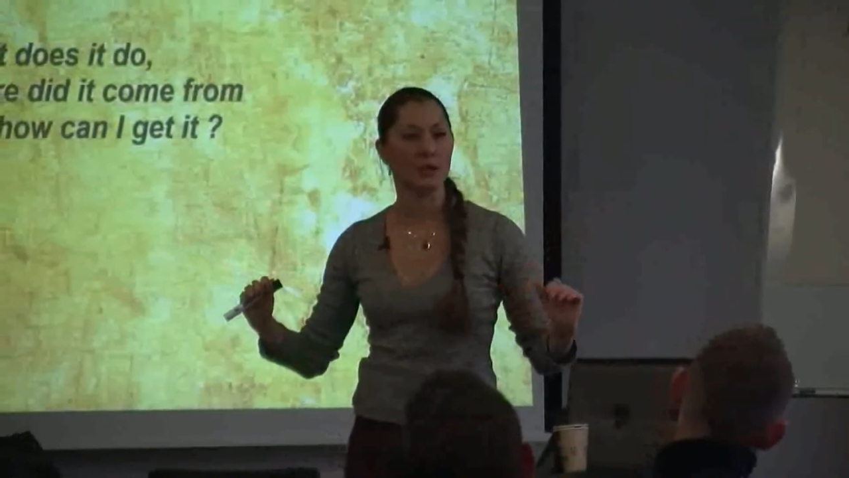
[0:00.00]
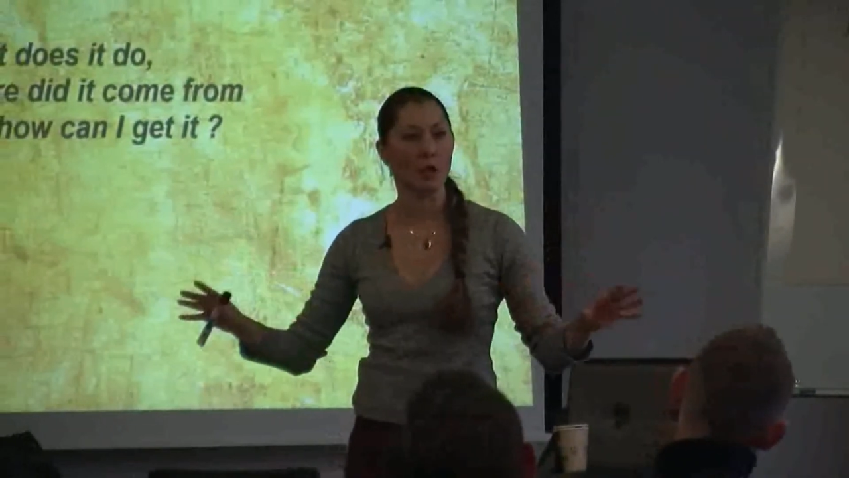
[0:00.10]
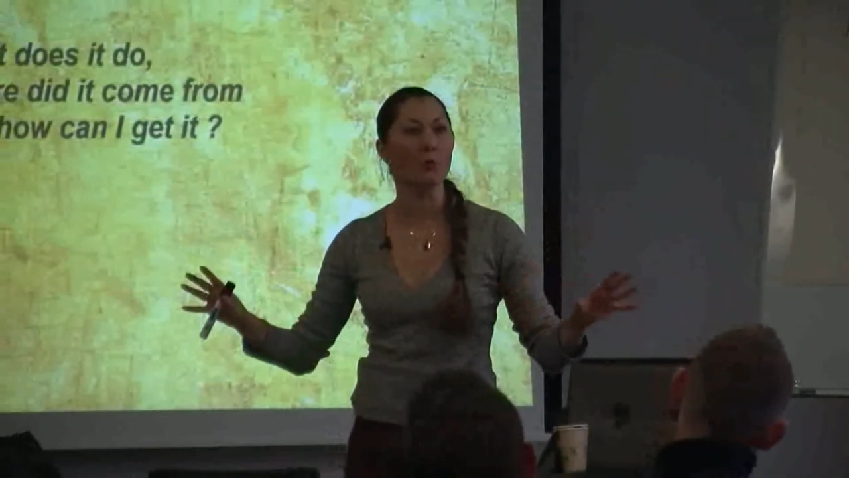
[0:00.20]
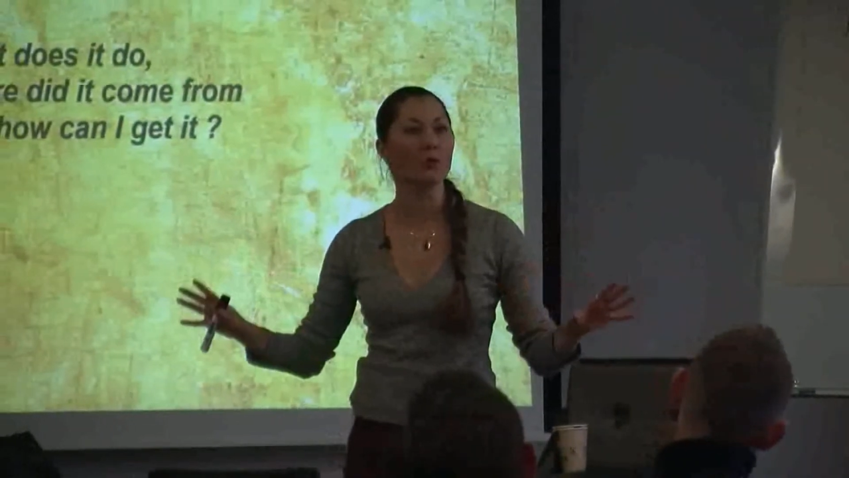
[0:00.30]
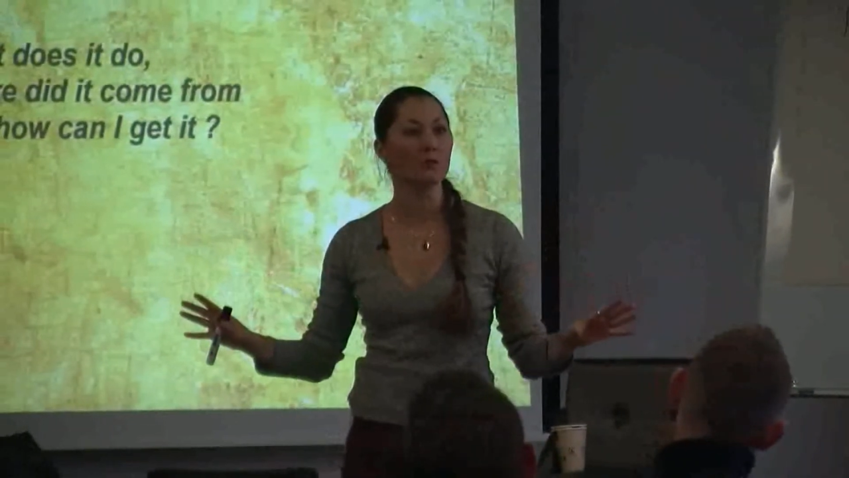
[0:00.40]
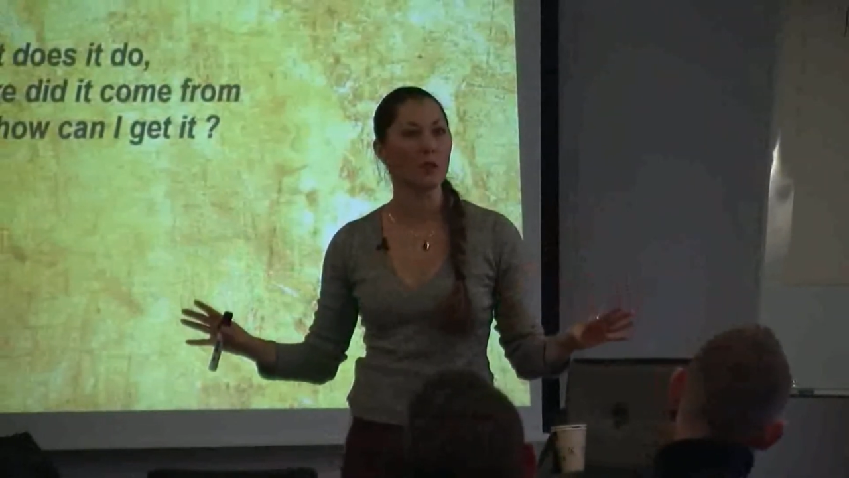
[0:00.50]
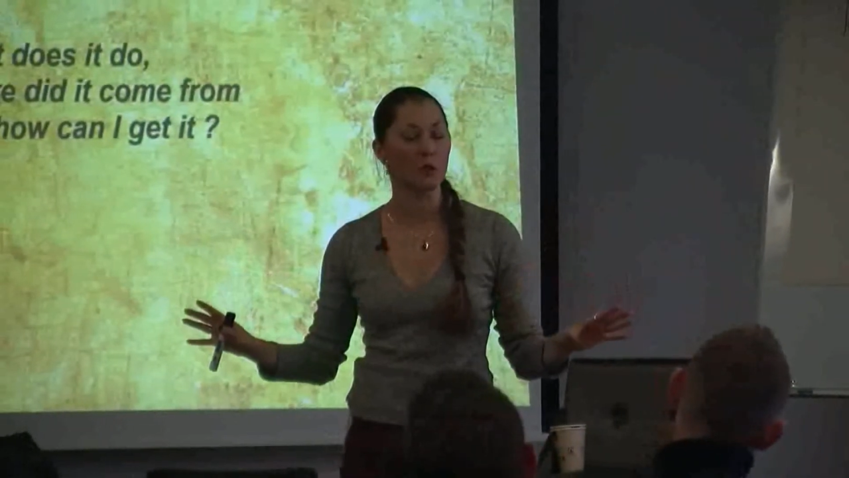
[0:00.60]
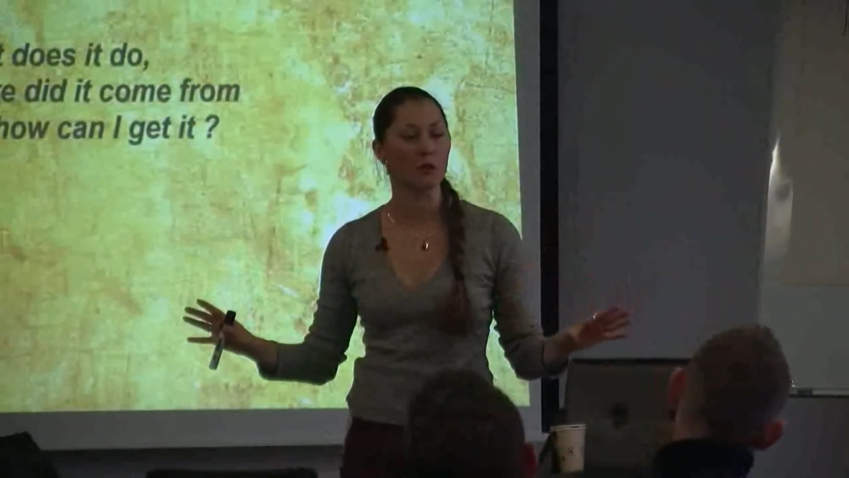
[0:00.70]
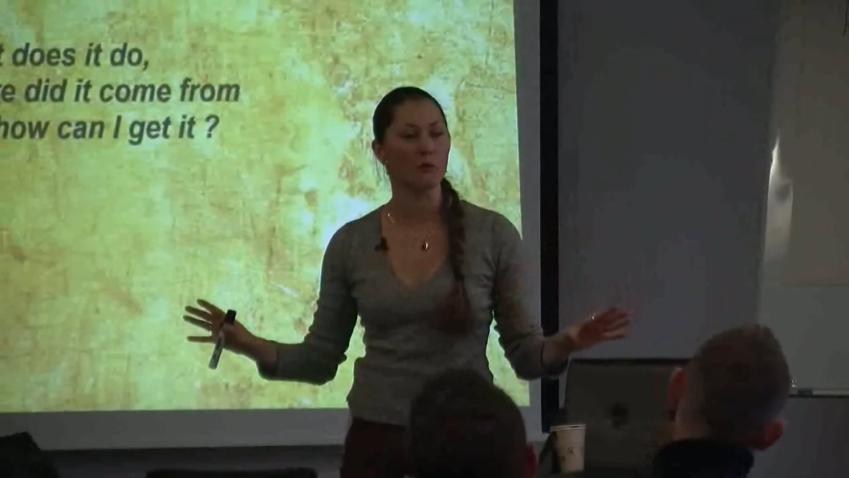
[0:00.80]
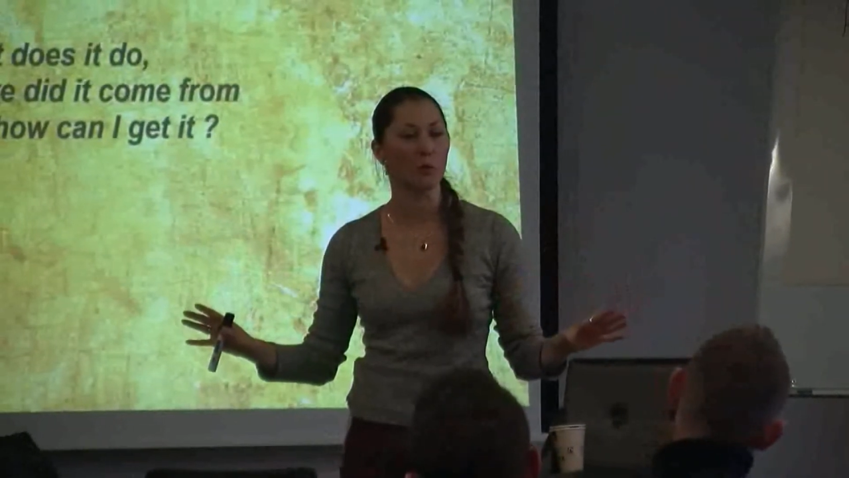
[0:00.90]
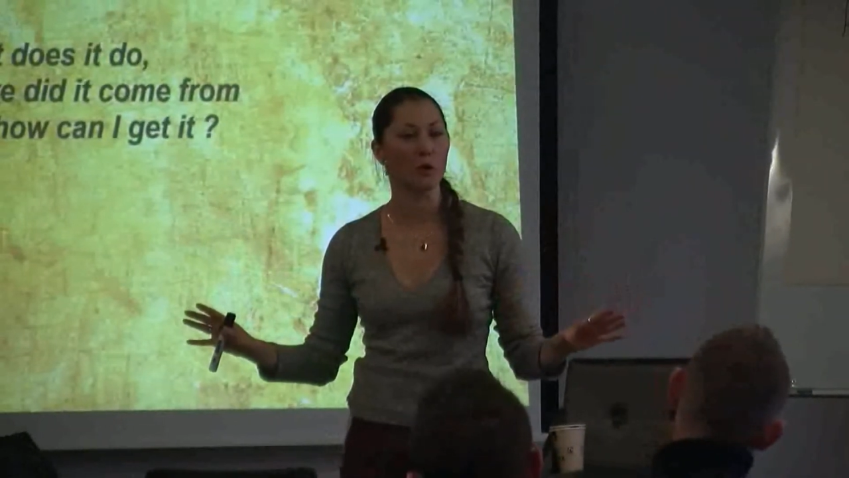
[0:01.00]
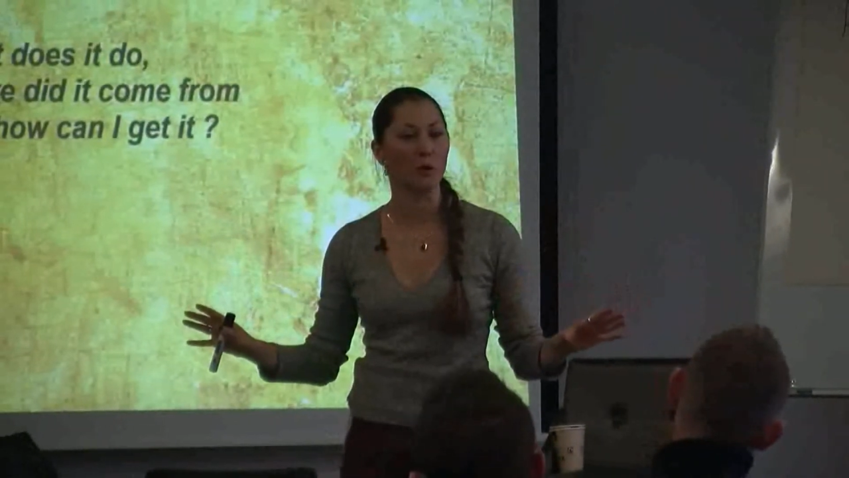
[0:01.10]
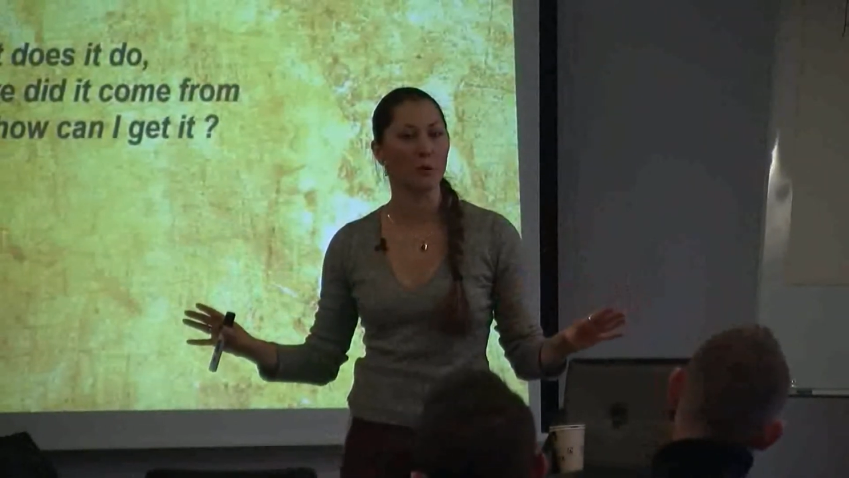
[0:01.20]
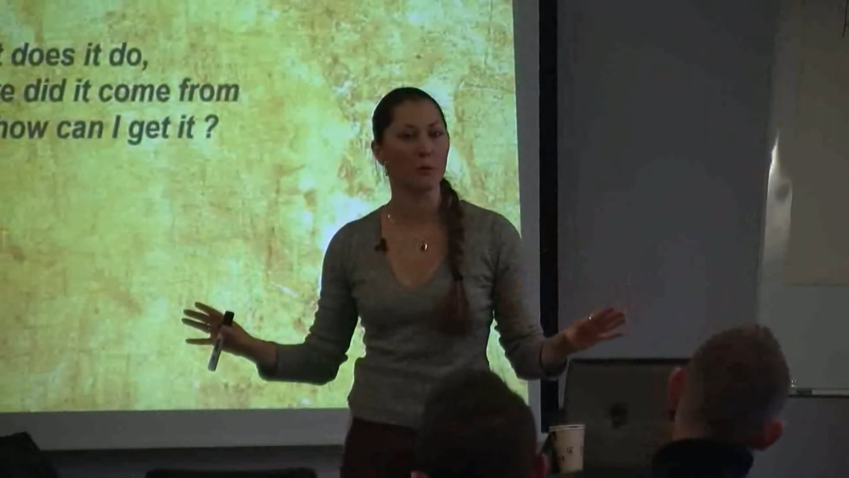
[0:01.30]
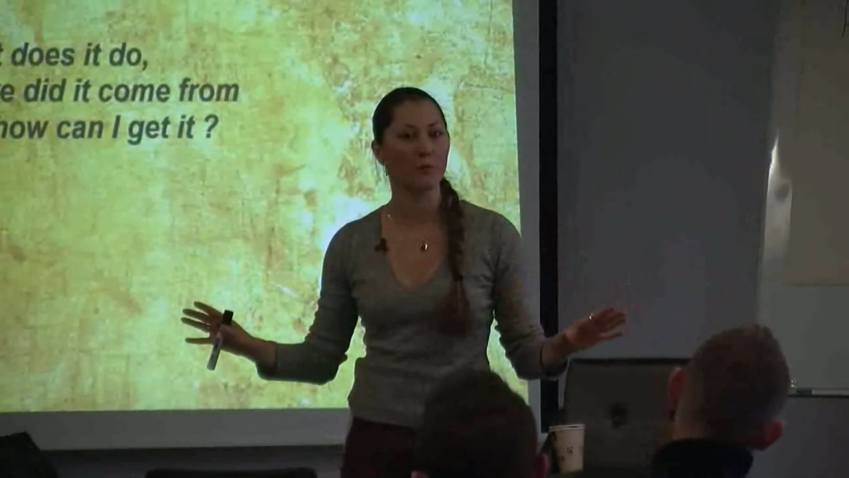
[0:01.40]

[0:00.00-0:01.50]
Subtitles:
and observation of the world.